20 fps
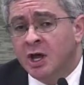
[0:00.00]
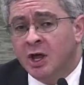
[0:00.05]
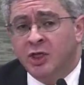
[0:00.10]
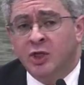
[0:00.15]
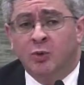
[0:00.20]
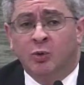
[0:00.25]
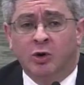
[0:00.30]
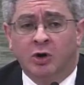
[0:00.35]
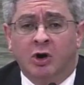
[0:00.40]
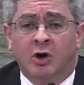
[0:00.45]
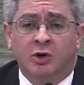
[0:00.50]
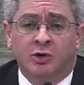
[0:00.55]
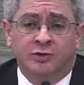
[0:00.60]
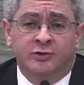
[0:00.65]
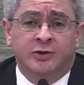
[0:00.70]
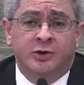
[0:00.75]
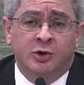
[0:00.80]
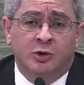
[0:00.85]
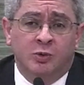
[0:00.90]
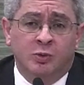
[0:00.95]
There were
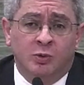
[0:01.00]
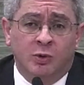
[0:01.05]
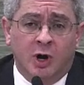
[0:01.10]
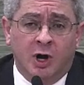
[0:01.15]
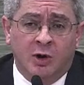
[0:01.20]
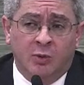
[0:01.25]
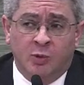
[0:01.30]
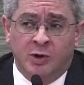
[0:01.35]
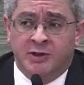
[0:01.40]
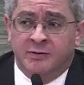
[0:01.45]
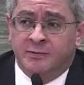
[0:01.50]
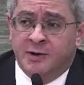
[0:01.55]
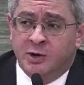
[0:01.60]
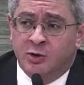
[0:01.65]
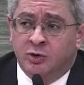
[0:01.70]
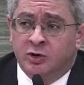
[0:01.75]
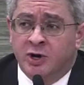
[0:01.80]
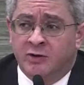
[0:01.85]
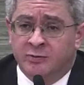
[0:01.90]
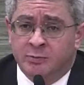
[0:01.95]
also uh, what the
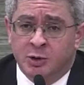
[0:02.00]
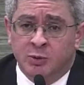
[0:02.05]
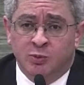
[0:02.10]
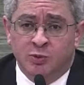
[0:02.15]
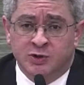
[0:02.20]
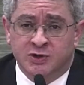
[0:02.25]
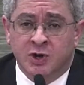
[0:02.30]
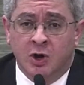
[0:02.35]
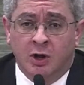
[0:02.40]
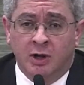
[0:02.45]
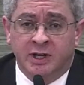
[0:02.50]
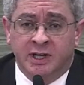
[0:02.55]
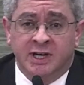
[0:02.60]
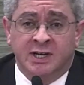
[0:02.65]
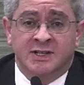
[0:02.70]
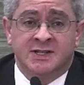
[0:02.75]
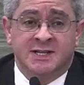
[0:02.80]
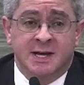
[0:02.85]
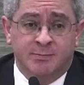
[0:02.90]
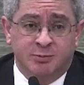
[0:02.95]
federal government was calling
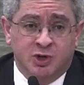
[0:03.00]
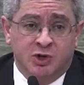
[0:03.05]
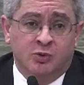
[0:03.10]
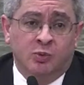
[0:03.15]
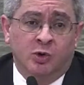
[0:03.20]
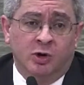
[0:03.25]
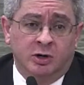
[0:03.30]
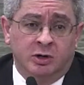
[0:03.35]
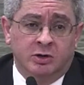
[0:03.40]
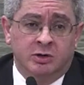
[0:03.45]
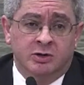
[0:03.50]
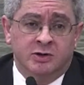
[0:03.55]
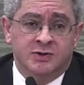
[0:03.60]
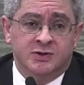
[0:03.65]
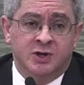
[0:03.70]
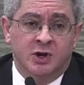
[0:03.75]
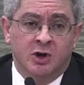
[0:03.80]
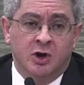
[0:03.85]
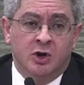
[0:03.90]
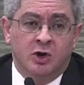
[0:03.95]
accepted workers,